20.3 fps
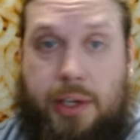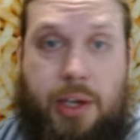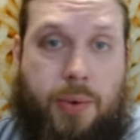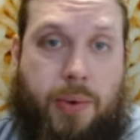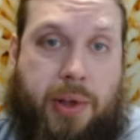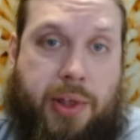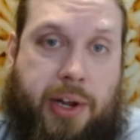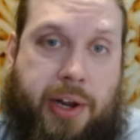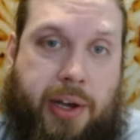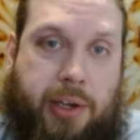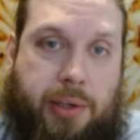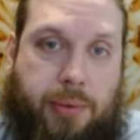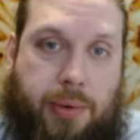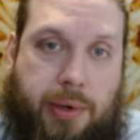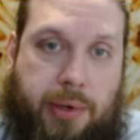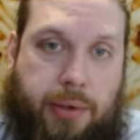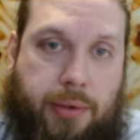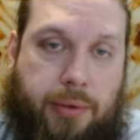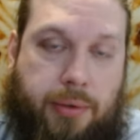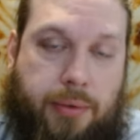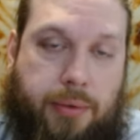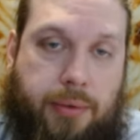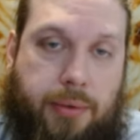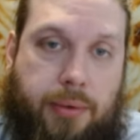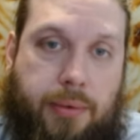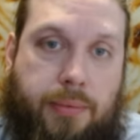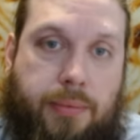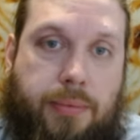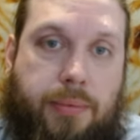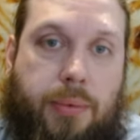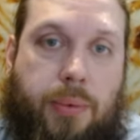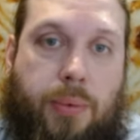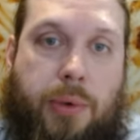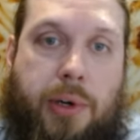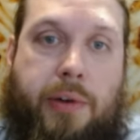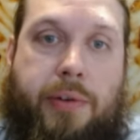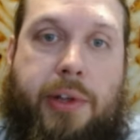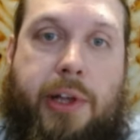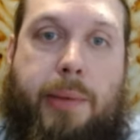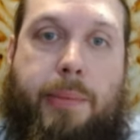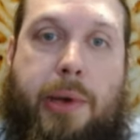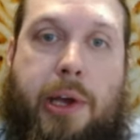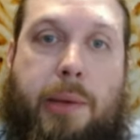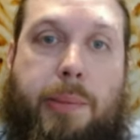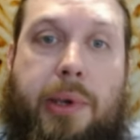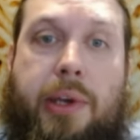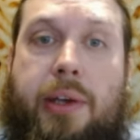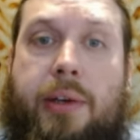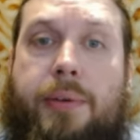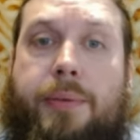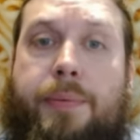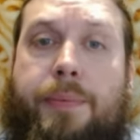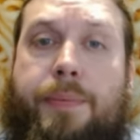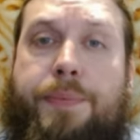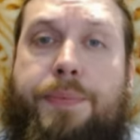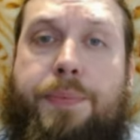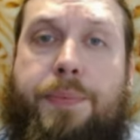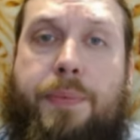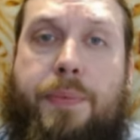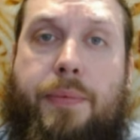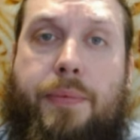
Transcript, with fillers: see you on the next one, whenever that may be.